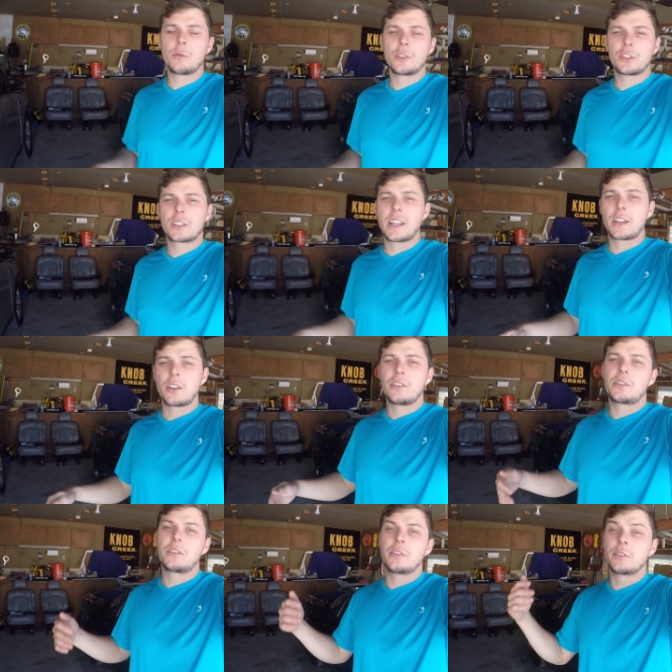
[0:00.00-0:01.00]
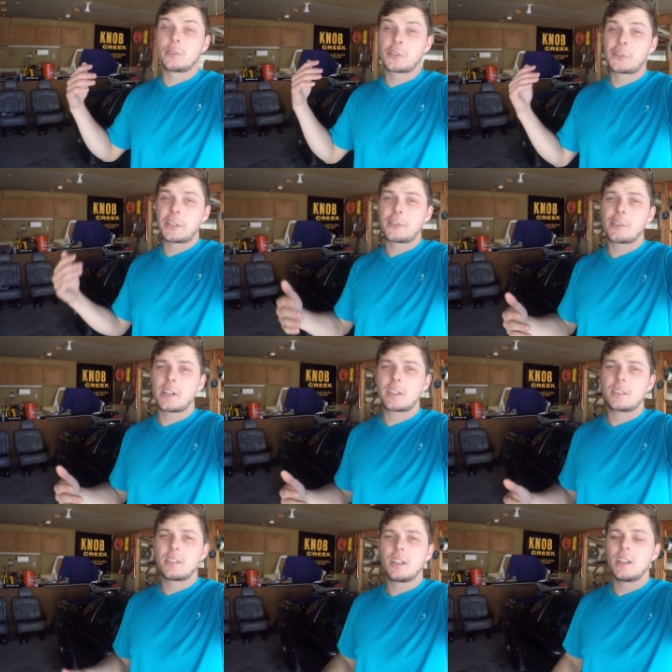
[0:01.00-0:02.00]
We're just kind of calling her a little street
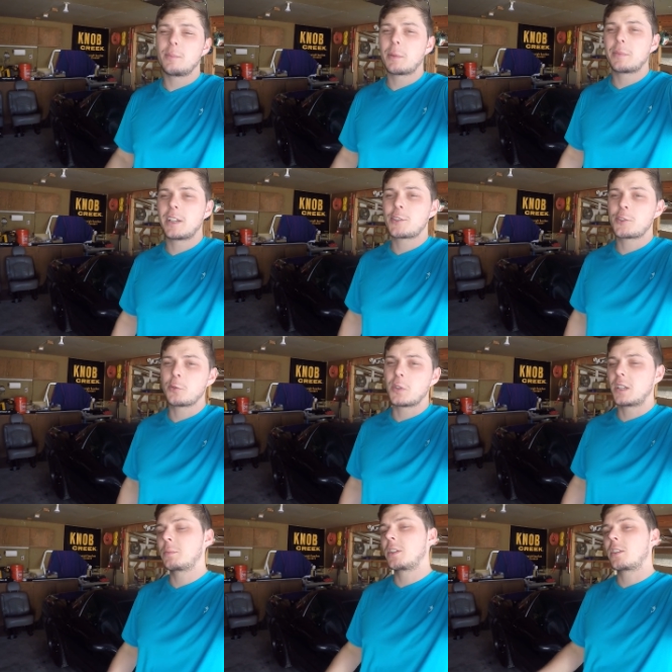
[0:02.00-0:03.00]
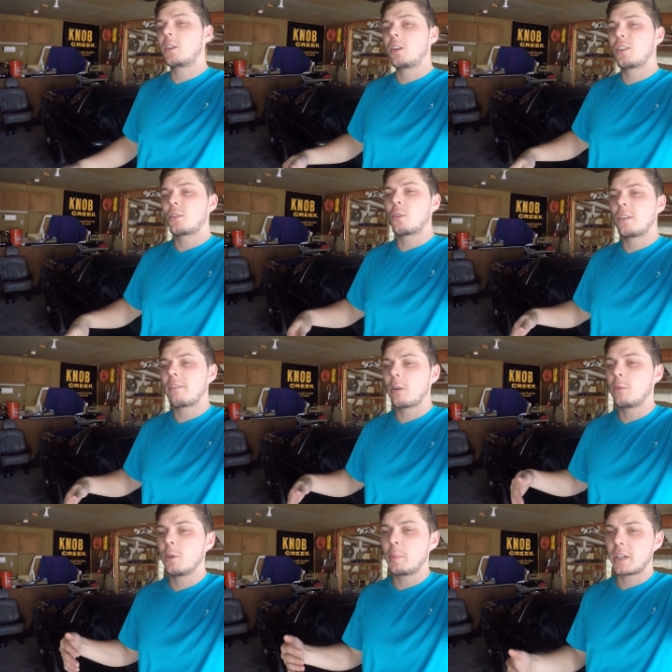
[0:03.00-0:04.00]
truck. I'm not sure what I'm going to call her, or if I
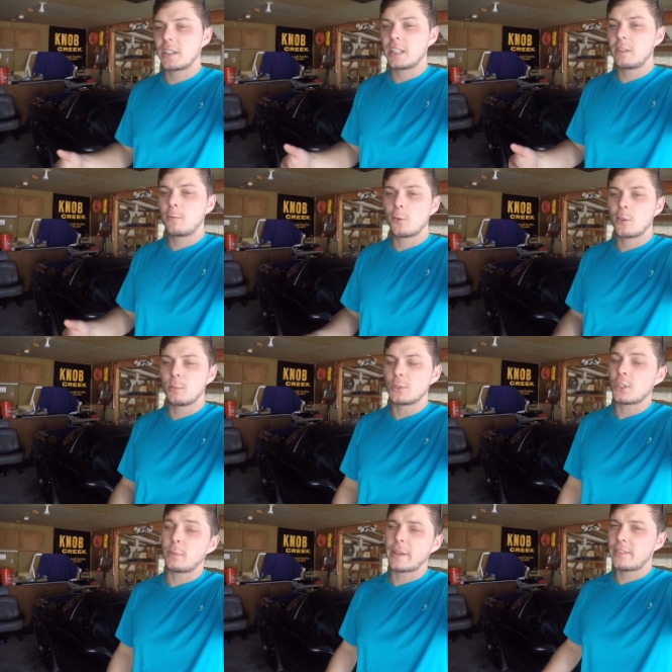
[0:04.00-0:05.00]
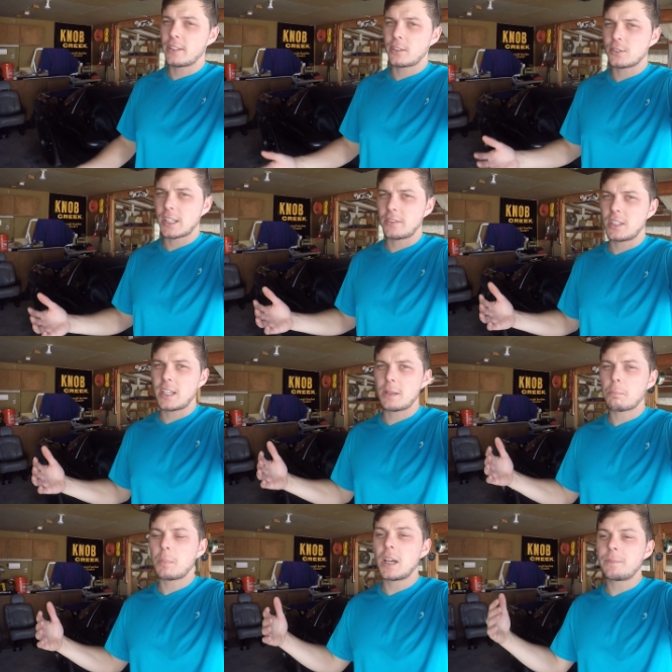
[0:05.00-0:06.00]
will pick a name for her. Most all my vehicles have a
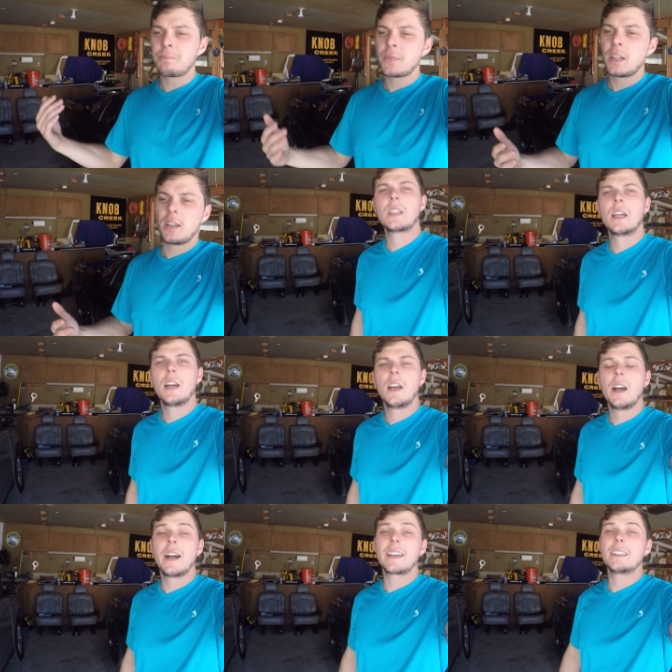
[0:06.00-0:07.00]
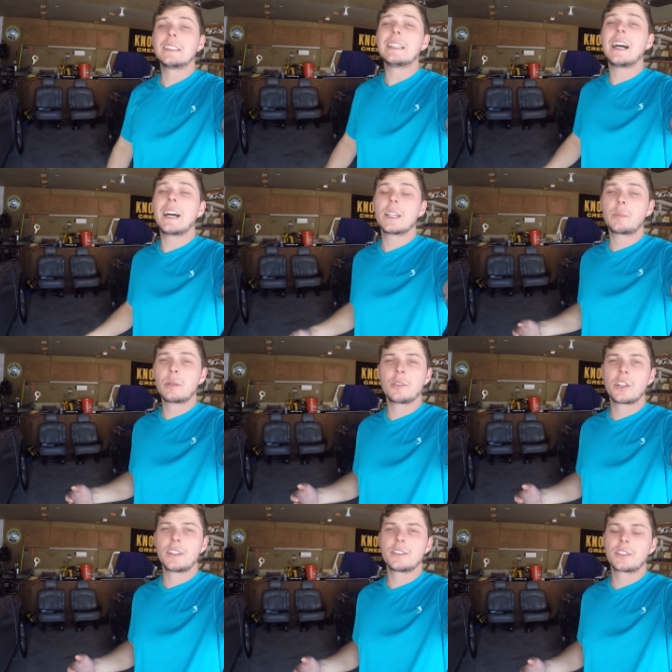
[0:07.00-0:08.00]
name. But I get a lot of people
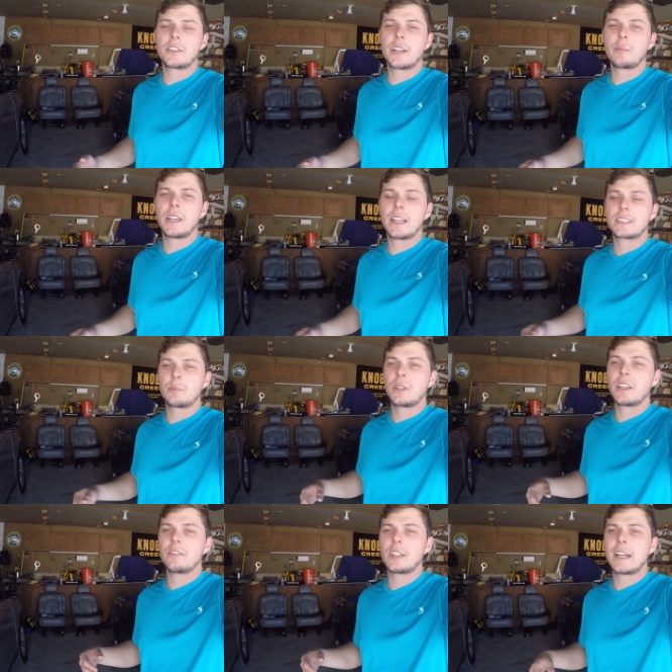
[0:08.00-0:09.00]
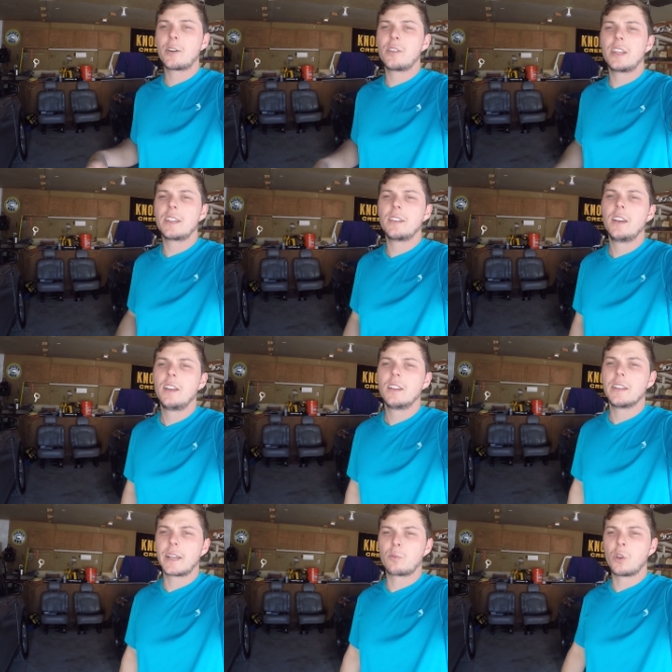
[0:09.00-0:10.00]
on Instagram asking me every now and then,
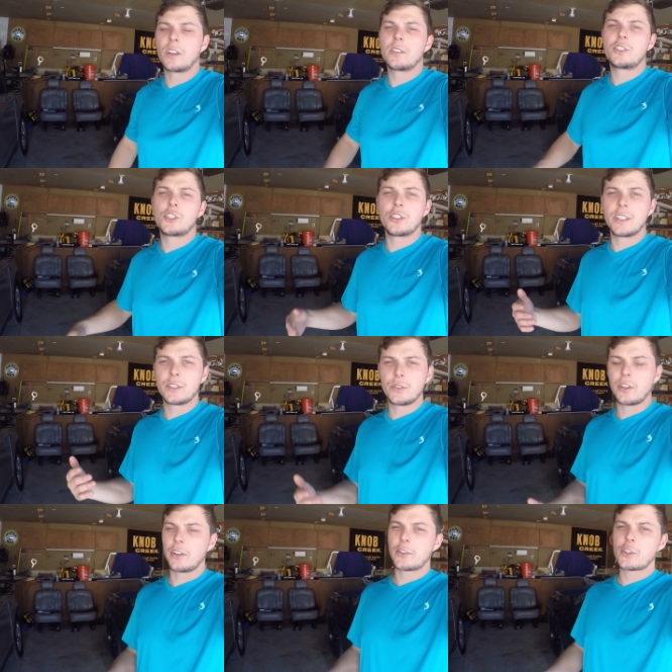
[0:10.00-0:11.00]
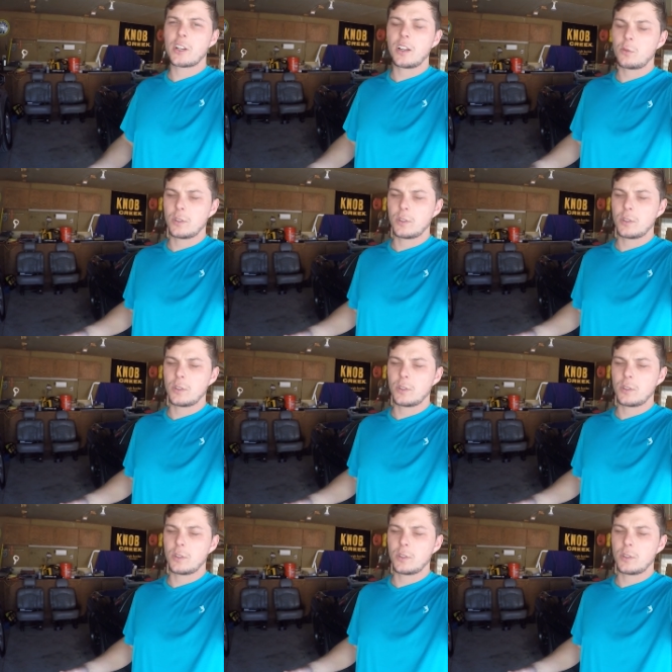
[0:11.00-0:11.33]
like, what should they do to their truck?